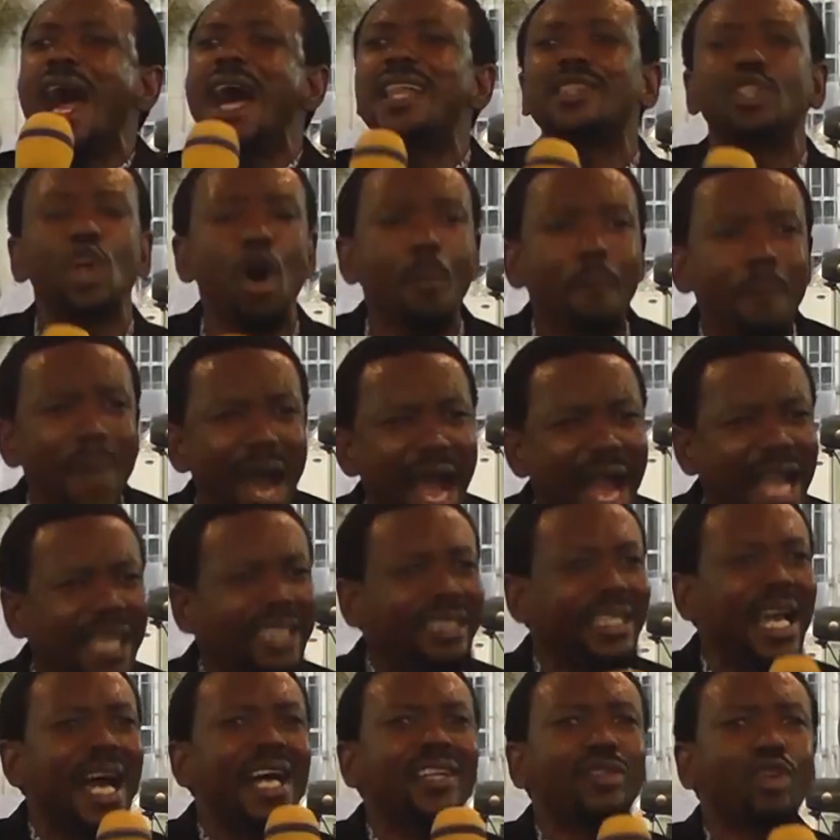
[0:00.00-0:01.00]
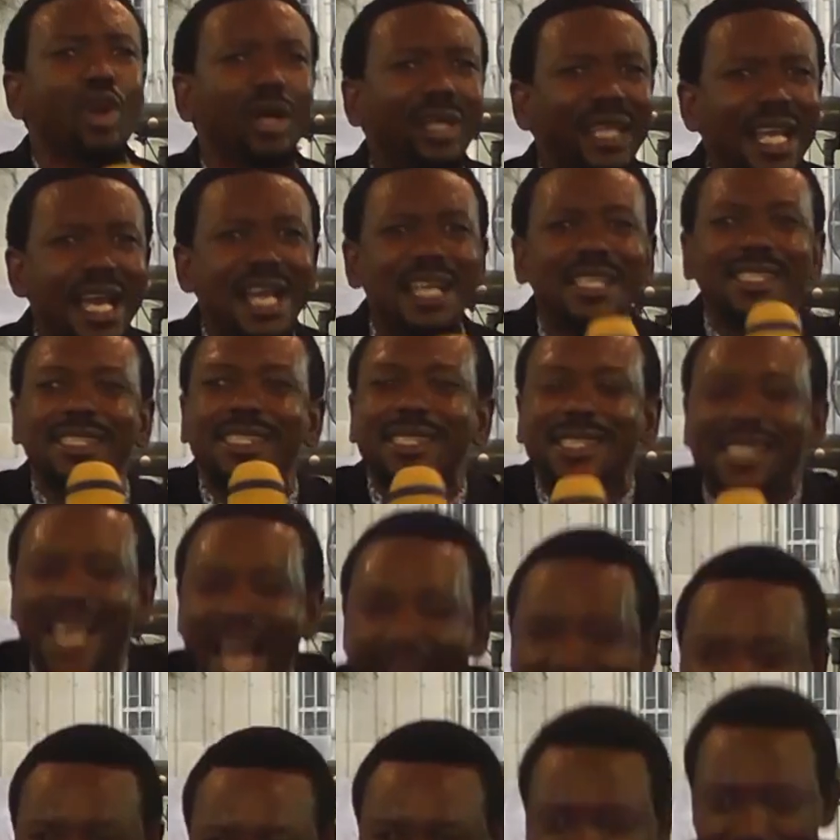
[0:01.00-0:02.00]
and your mind and your legs
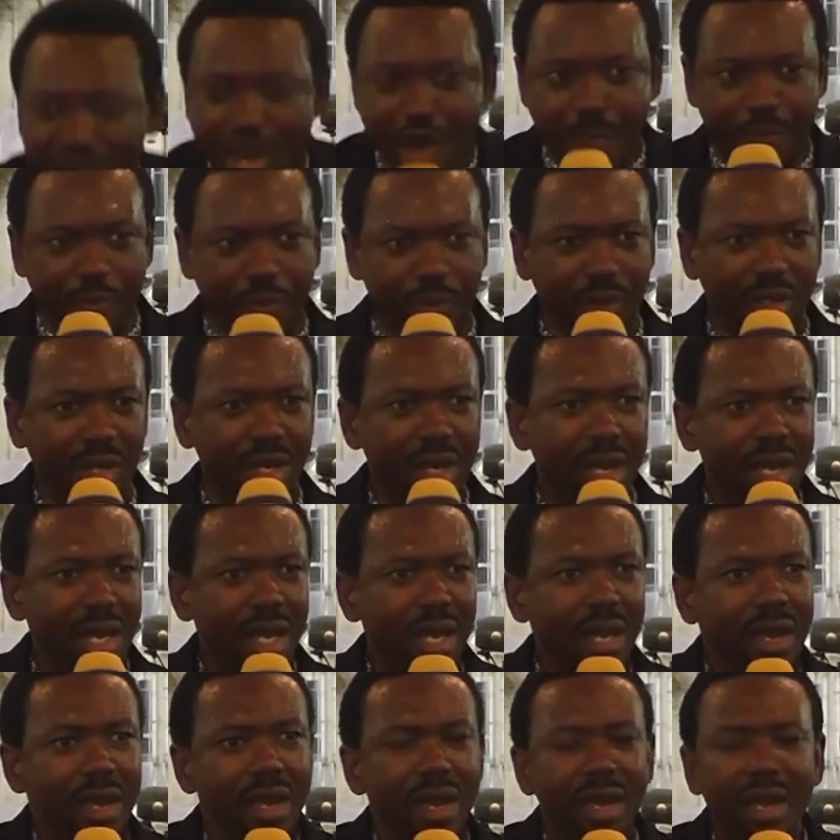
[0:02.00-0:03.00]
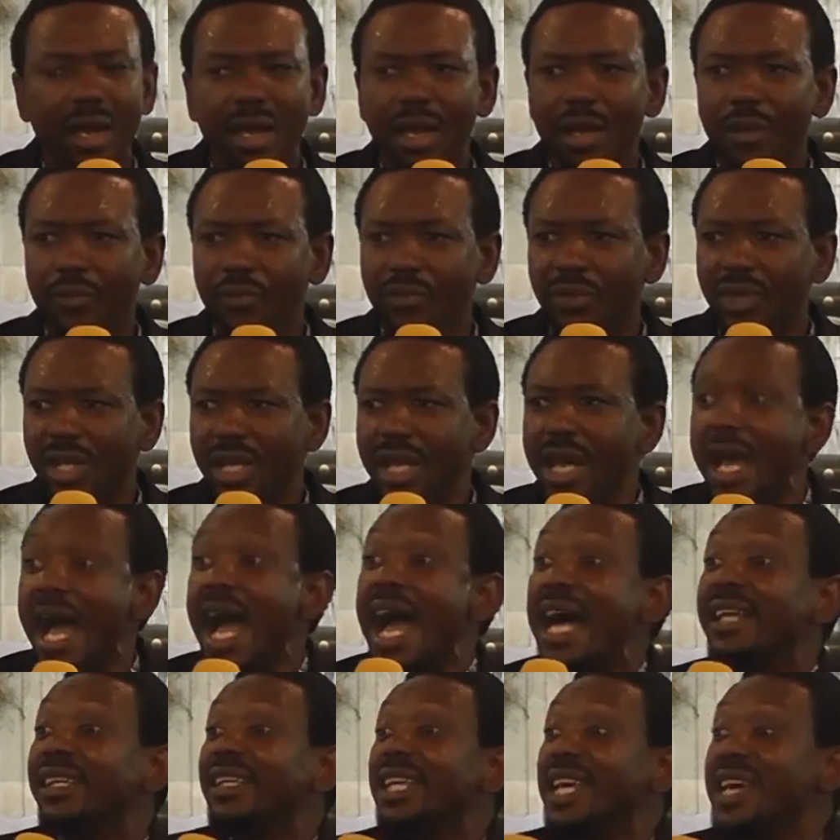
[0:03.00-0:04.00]
tied up
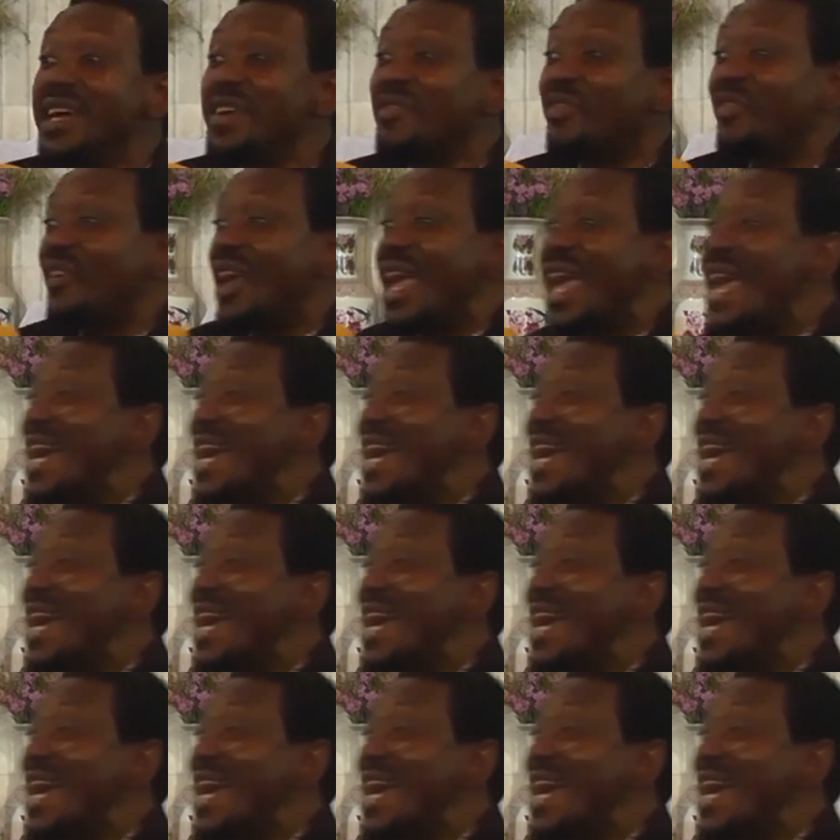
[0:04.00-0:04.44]
and live